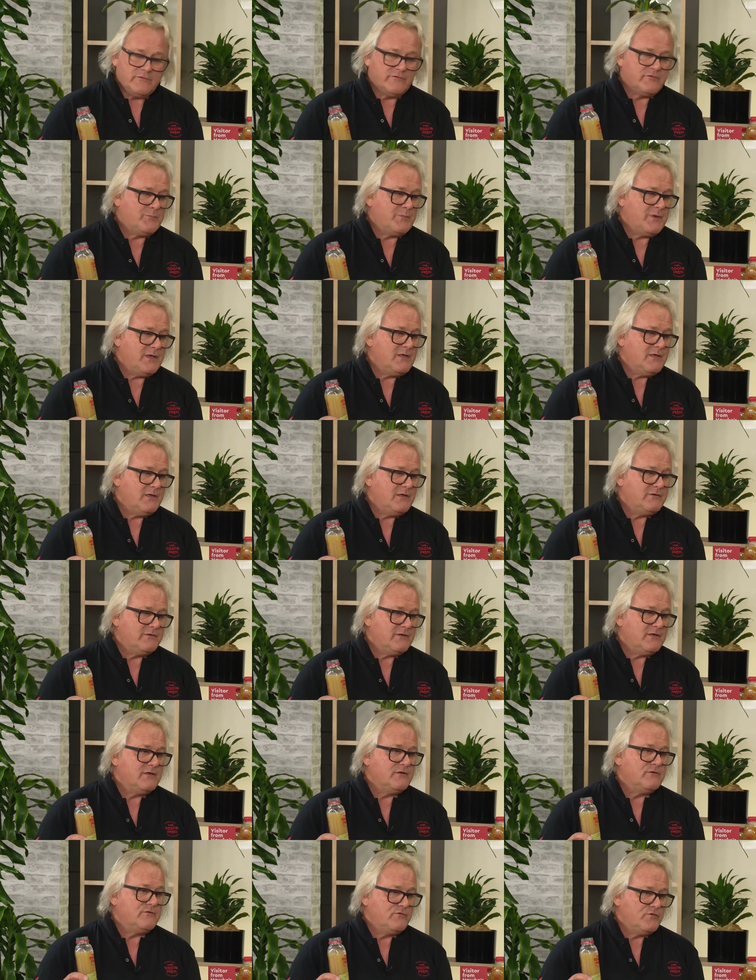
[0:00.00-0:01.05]
PET
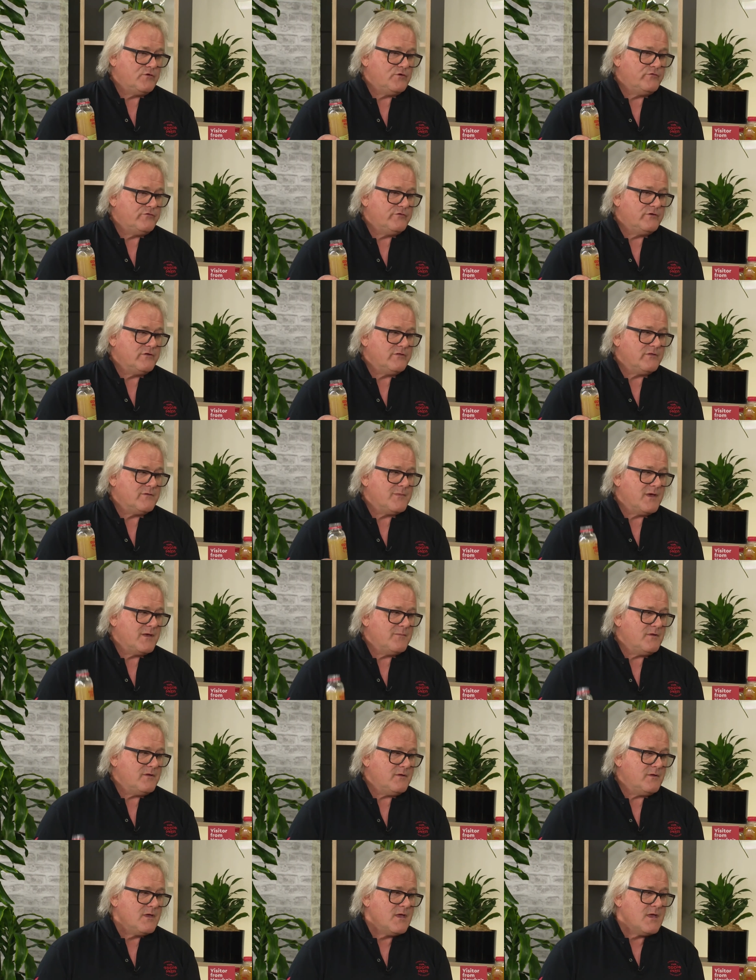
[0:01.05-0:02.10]
is virgin at the
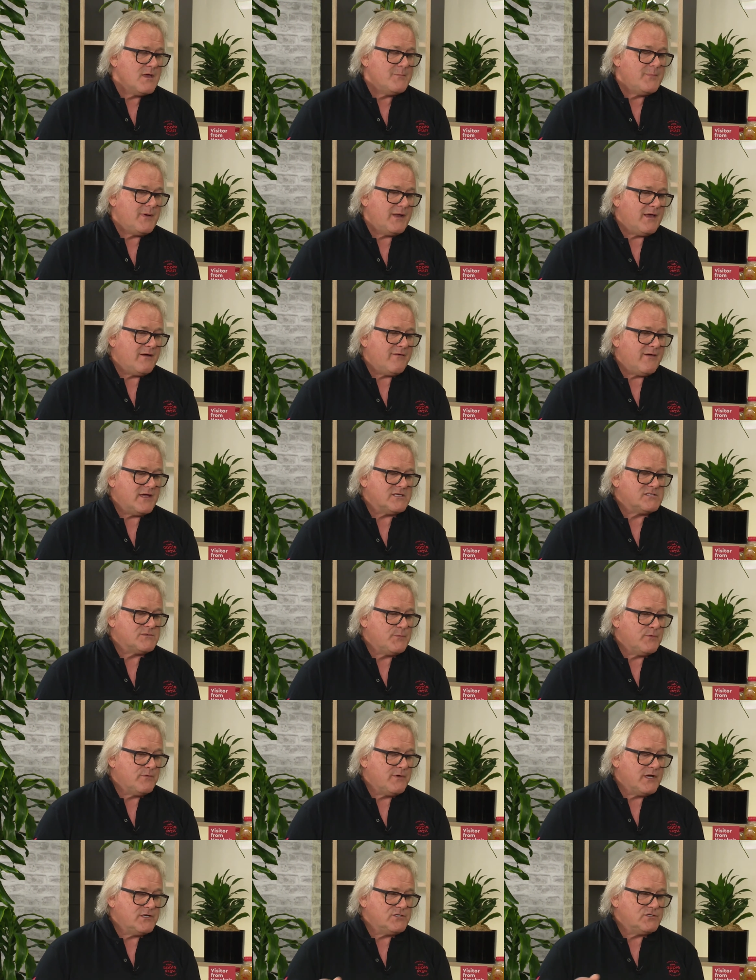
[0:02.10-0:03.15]
moment, but our
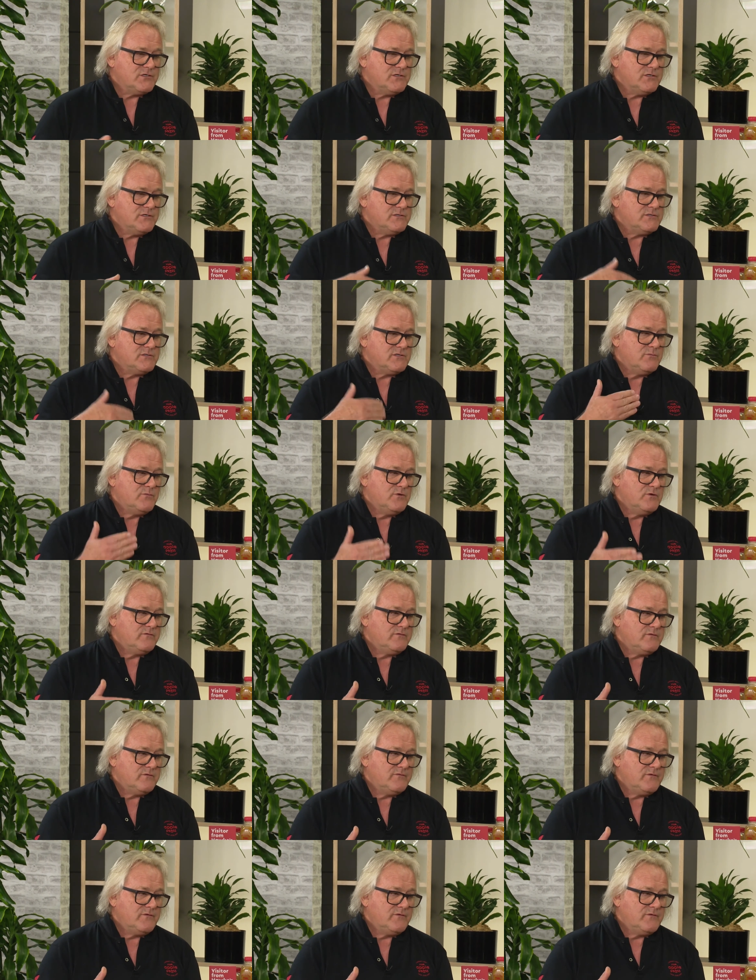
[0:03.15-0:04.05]
aspiration is to move to